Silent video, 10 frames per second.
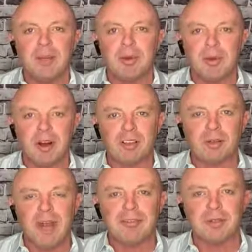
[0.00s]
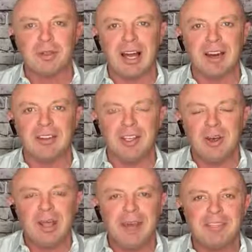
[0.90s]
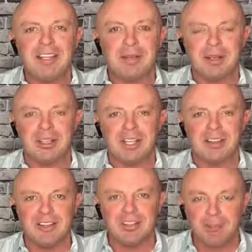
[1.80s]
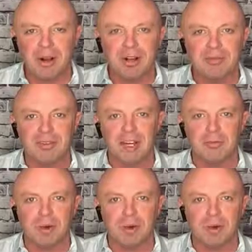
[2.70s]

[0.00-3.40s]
but we also have to allow that, we have to get them to understand this is a part of life.